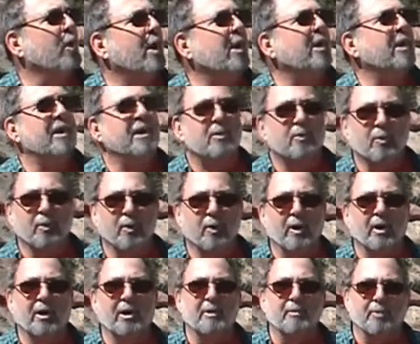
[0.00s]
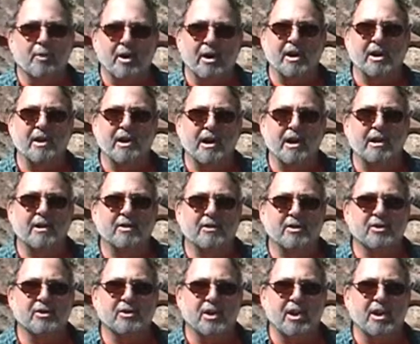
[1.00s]
really pretty neat
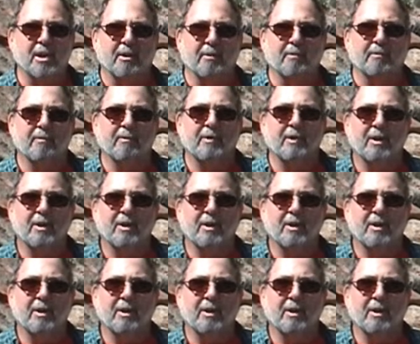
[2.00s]
to see them.